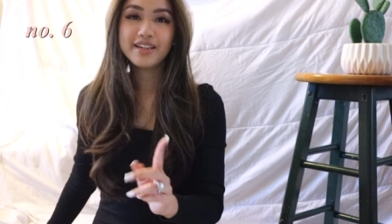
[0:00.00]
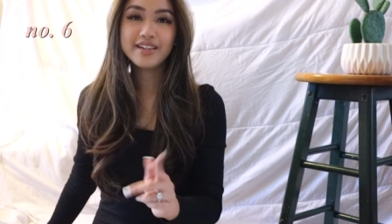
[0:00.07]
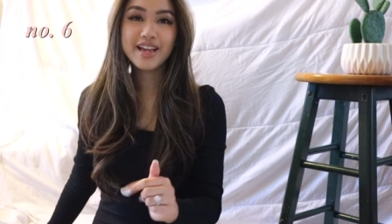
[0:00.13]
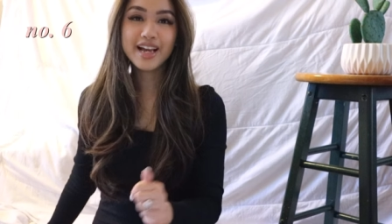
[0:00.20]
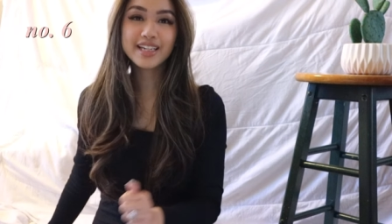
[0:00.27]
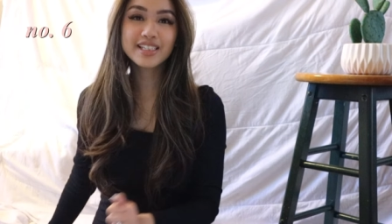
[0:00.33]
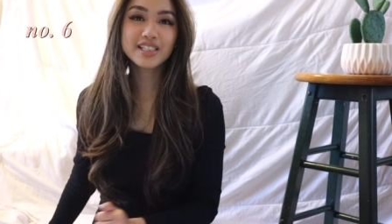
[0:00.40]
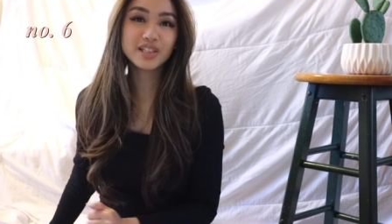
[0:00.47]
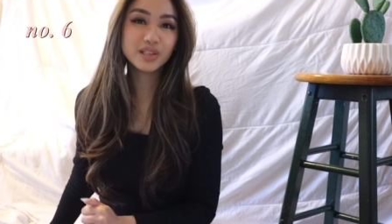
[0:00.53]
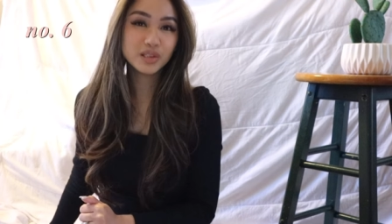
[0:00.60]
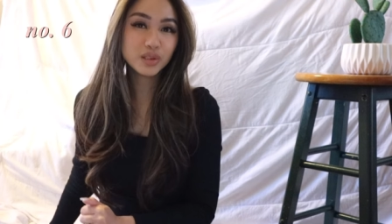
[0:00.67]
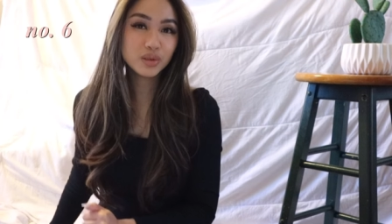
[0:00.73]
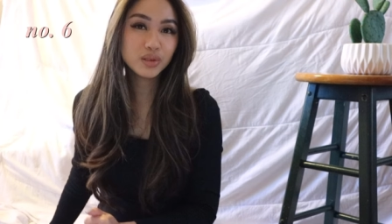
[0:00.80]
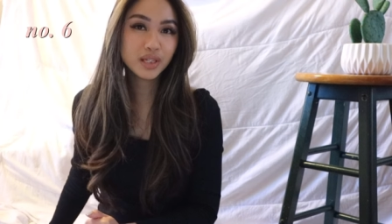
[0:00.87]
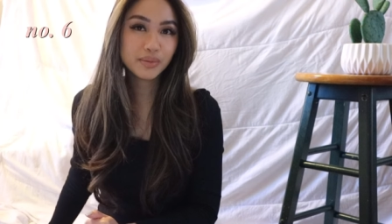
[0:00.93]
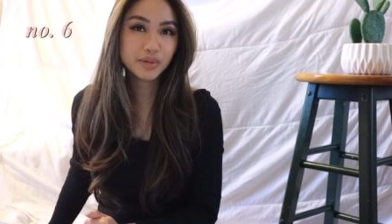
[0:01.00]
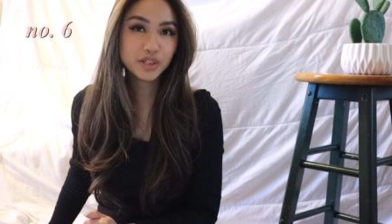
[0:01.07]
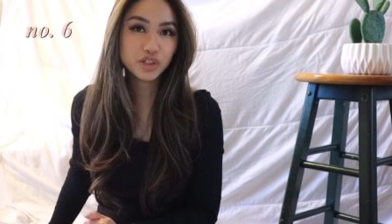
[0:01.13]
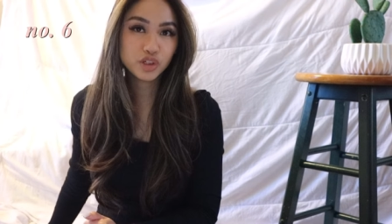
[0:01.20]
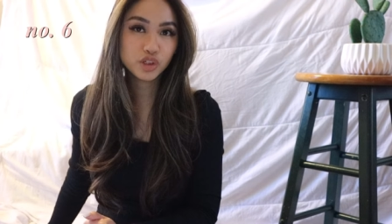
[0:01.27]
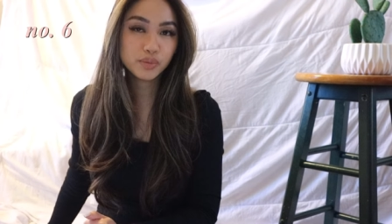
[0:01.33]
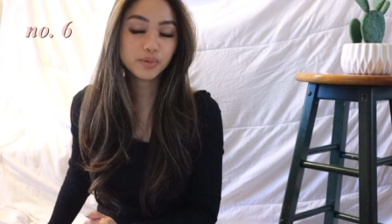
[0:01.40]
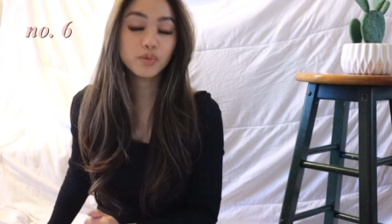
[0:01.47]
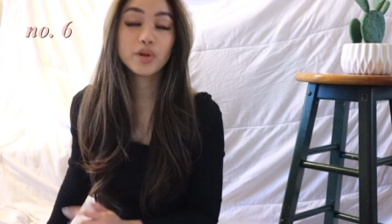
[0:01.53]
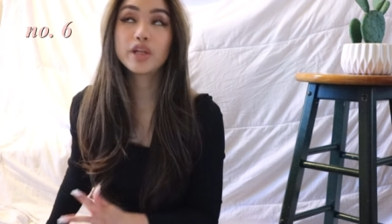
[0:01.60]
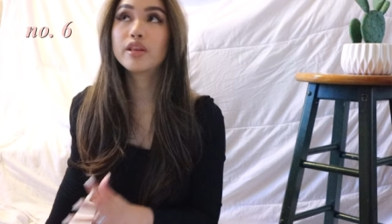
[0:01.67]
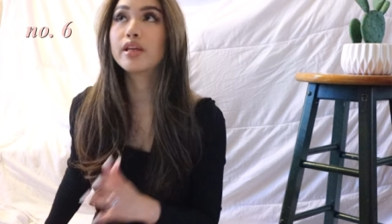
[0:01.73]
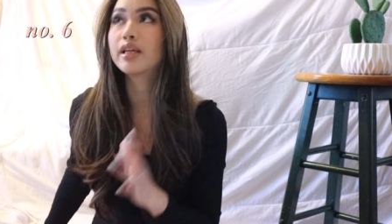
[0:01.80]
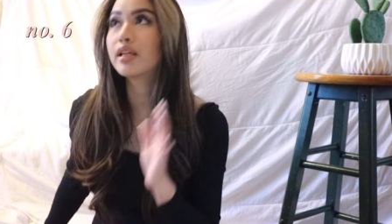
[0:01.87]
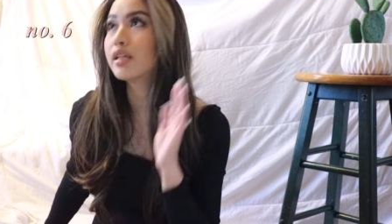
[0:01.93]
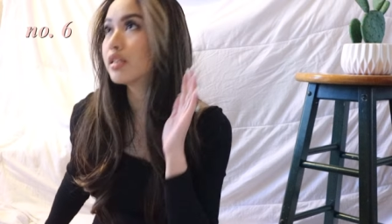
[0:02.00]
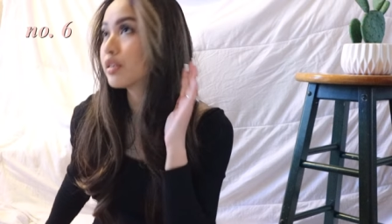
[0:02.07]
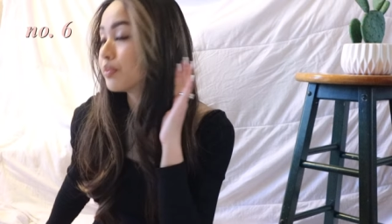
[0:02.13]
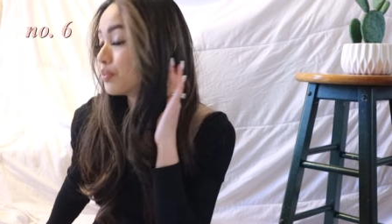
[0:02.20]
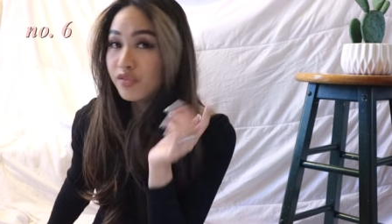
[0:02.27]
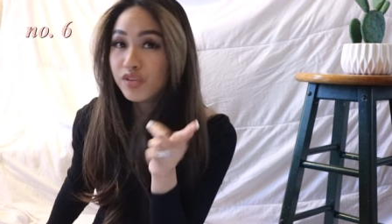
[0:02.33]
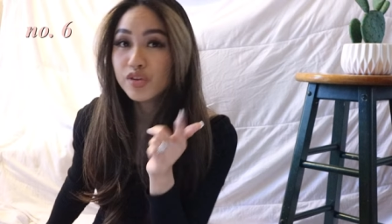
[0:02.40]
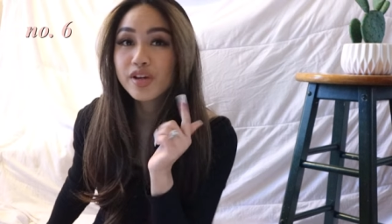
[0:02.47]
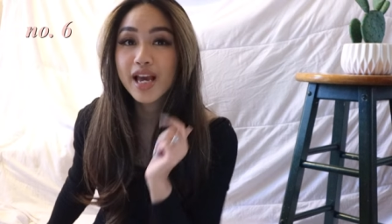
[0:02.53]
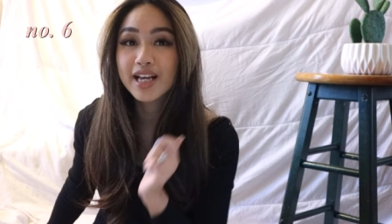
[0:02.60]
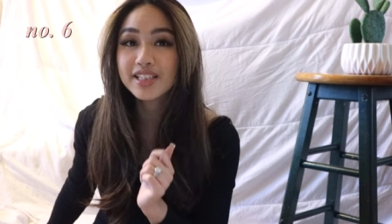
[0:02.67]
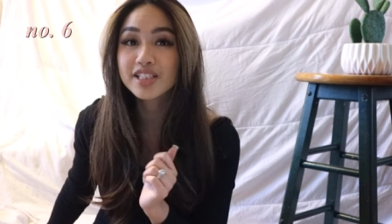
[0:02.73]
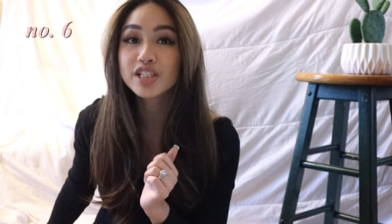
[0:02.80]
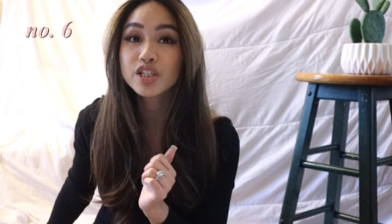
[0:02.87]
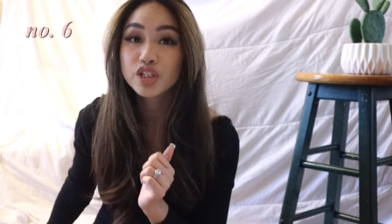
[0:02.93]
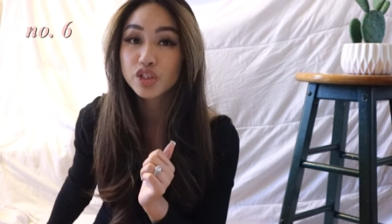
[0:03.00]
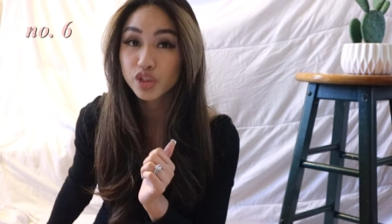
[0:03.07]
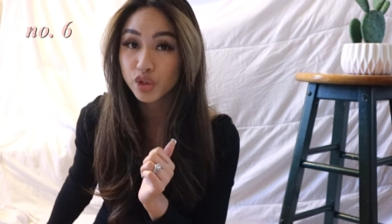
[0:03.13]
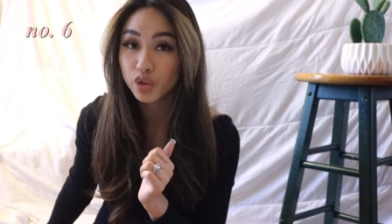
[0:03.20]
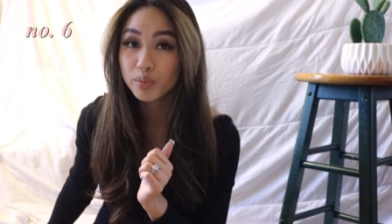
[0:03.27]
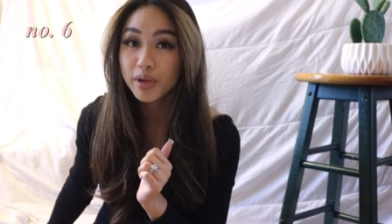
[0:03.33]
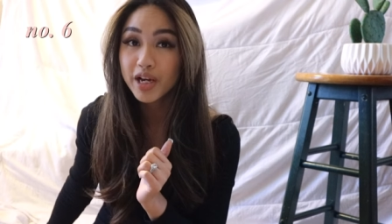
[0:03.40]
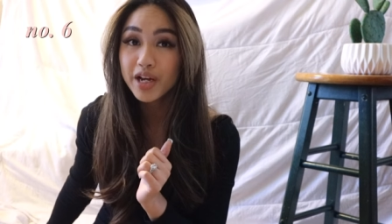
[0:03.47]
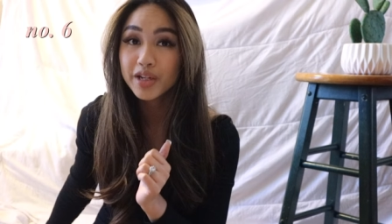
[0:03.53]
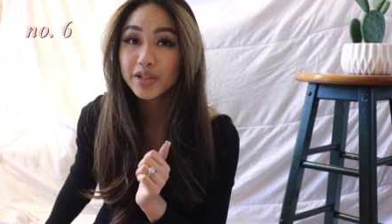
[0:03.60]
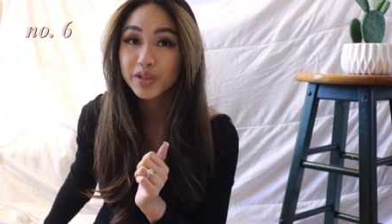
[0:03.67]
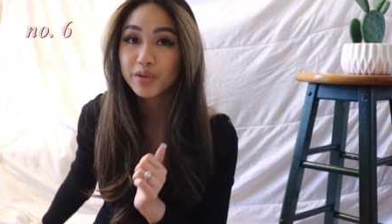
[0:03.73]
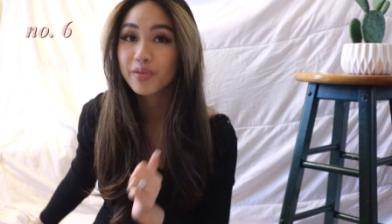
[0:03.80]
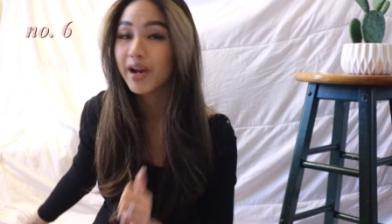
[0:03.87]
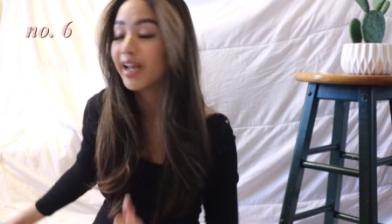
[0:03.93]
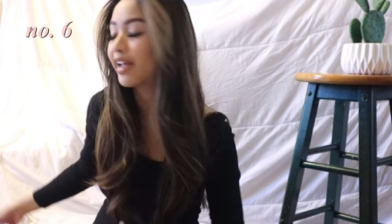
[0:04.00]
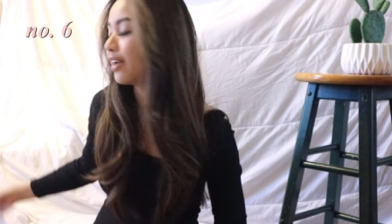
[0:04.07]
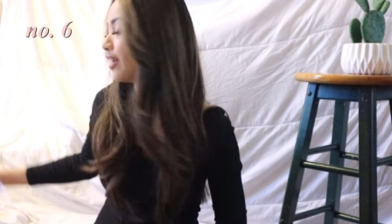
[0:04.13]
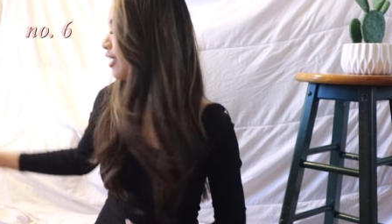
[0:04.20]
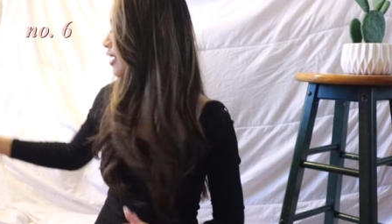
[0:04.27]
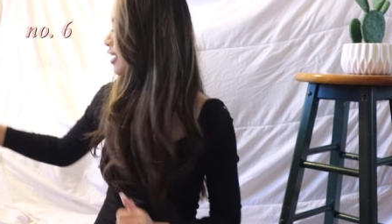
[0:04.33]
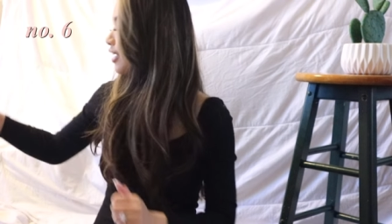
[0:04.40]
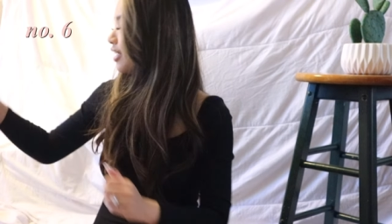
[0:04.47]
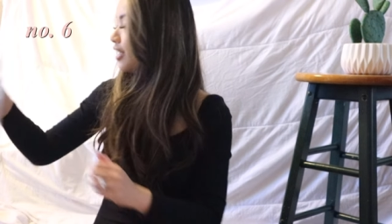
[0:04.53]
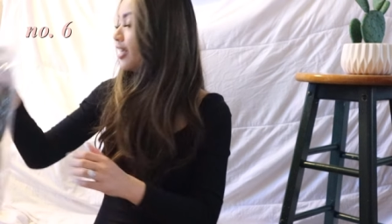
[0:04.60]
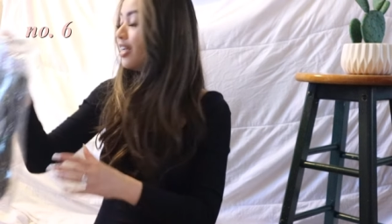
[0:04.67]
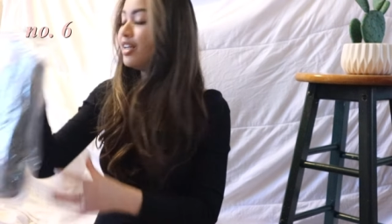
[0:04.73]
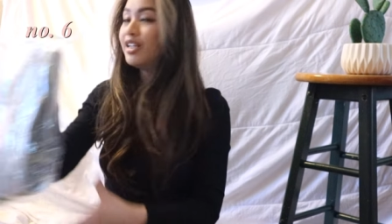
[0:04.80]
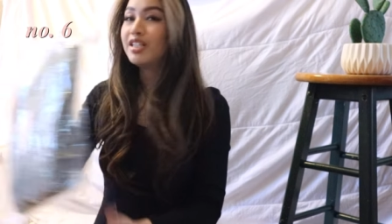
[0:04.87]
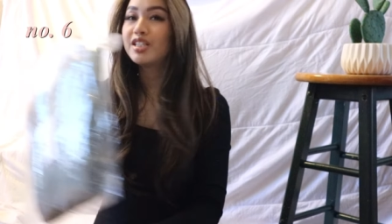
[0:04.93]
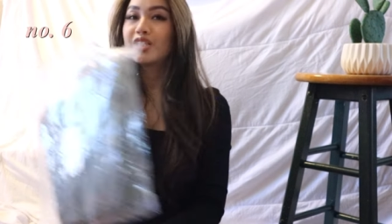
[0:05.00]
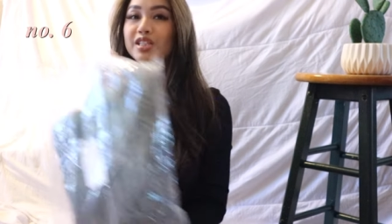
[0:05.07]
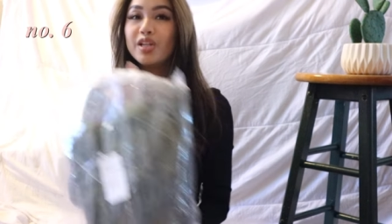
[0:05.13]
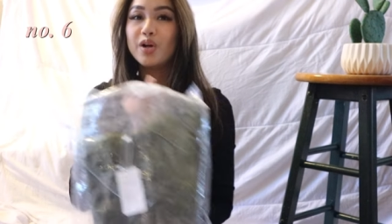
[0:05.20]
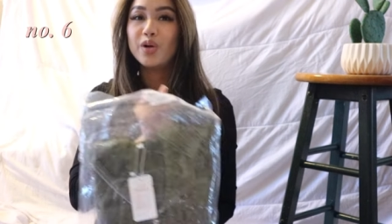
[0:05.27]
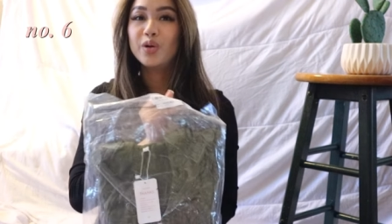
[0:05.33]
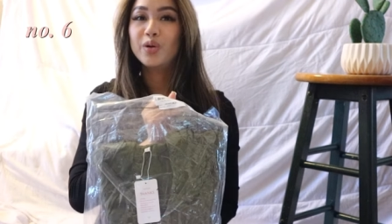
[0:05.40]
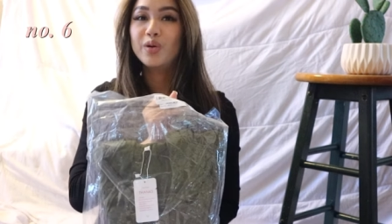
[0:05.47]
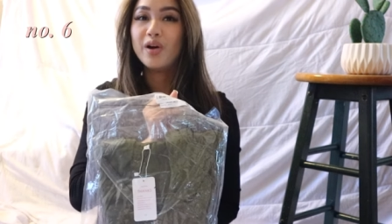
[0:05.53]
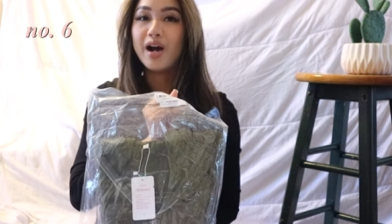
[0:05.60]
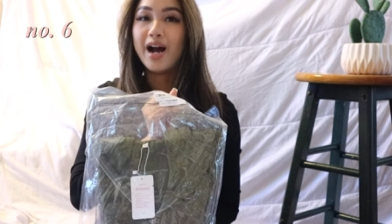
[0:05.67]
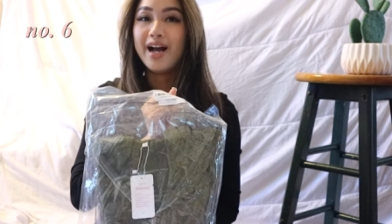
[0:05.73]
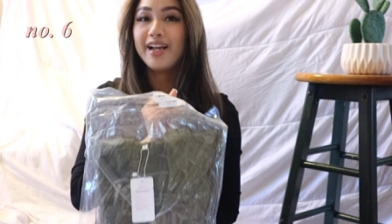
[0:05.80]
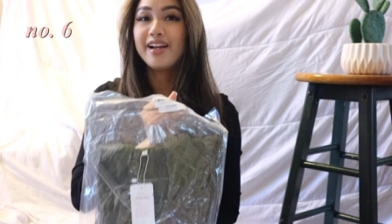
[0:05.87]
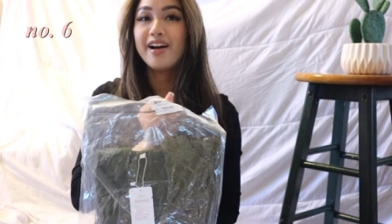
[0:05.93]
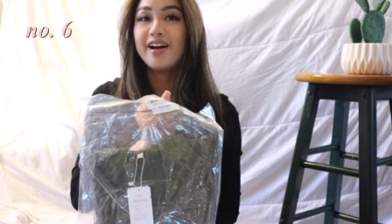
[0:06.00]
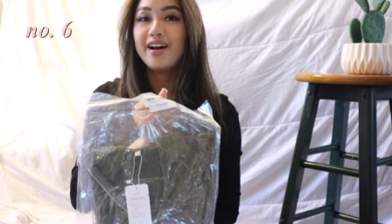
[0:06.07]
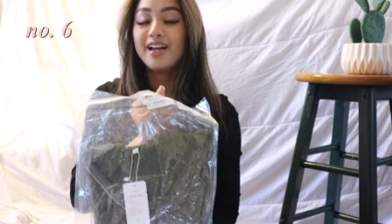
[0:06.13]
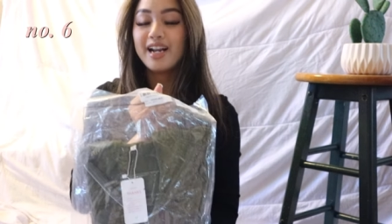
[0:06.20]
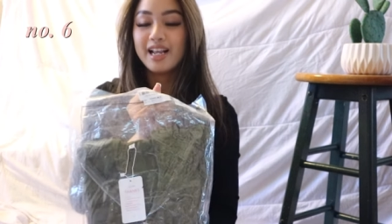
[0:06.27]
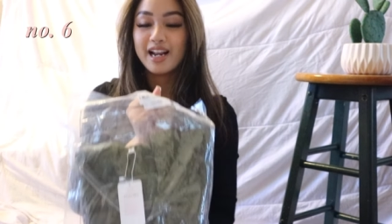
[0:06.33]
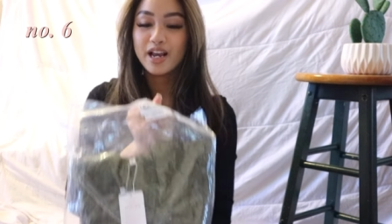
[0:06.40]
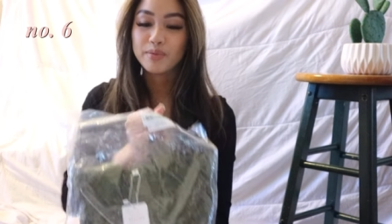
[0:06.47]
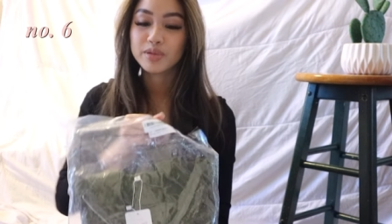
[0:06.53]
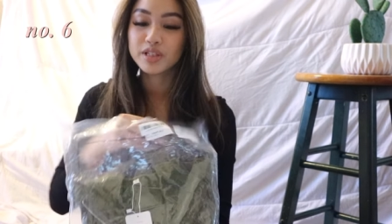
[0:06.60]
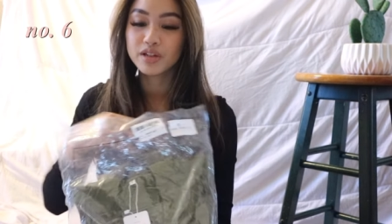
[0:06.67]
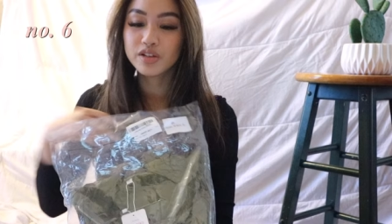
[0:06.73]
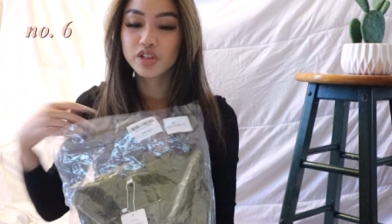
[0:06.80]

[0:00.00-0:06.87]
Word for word: Next, Lululemon dupe, what do you think it is? If you guessed scuba, you're right. So I got an Amazon